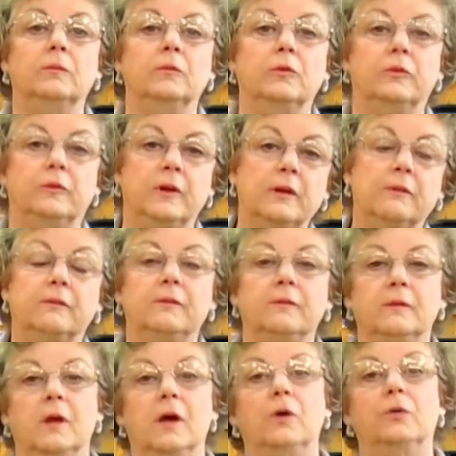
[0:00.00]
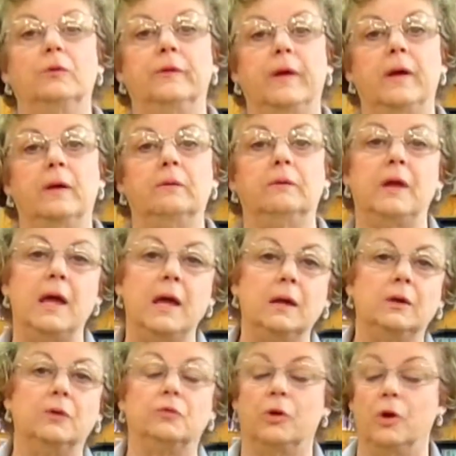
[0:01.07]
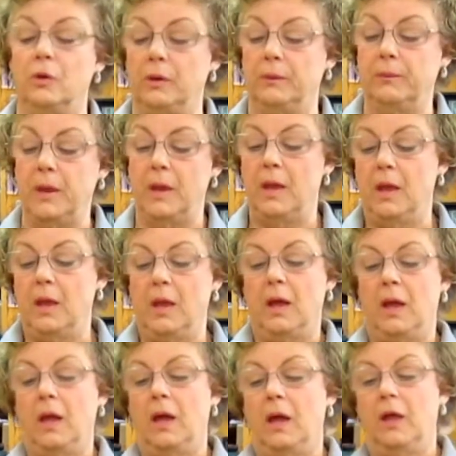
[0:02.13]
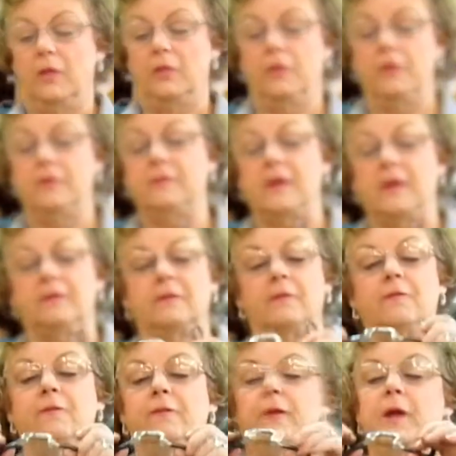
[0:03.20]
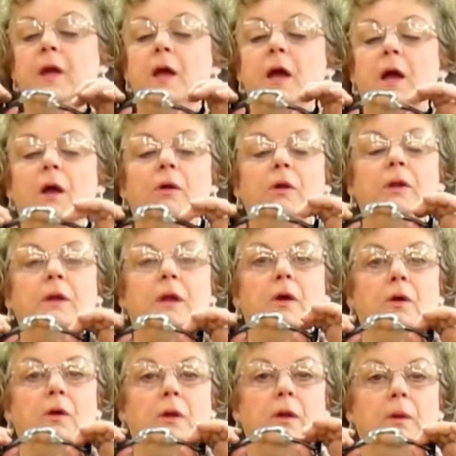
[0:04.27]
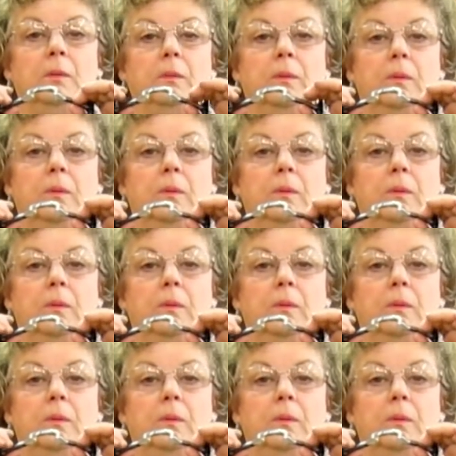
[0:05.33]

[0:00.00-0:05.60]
sticks his nose out, can't control him. This has a very narrow little